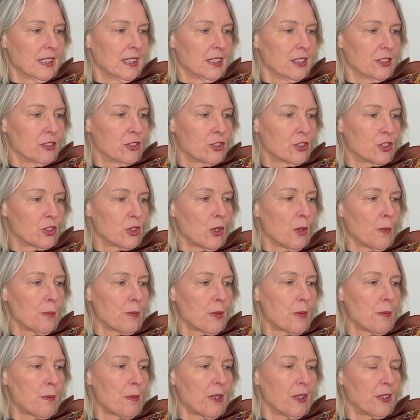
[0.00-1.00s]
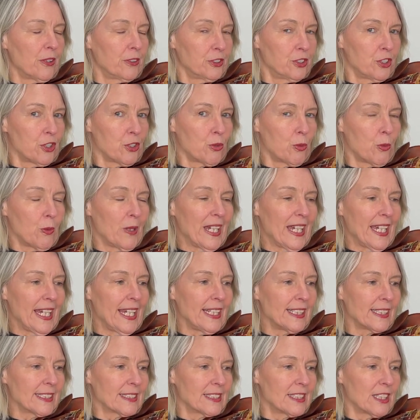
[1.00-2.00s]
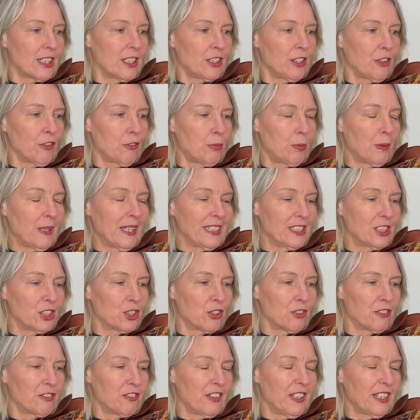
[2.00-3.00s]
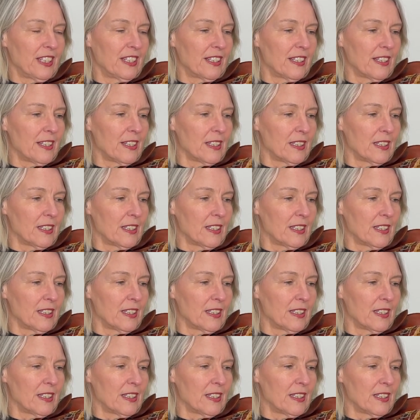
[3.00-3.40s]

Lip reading: Stop the bow, just wait until you've placed your finger.